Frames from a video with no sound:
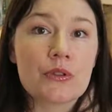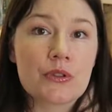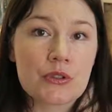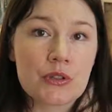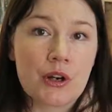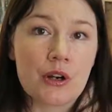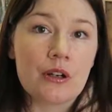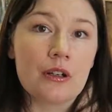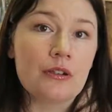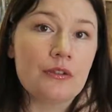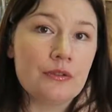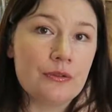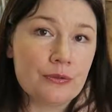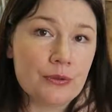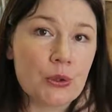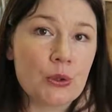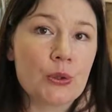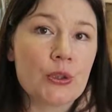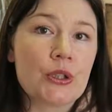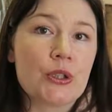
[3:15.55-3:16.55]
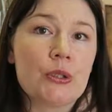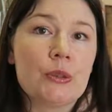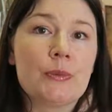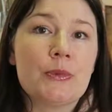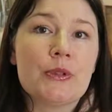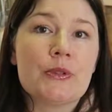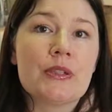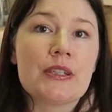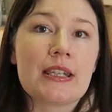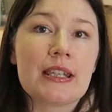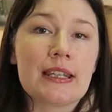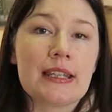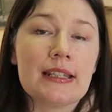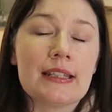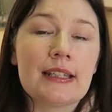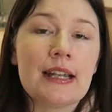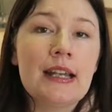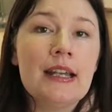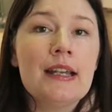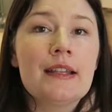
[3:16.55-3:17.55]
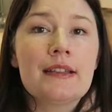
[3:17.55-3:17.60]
stock for your boutique.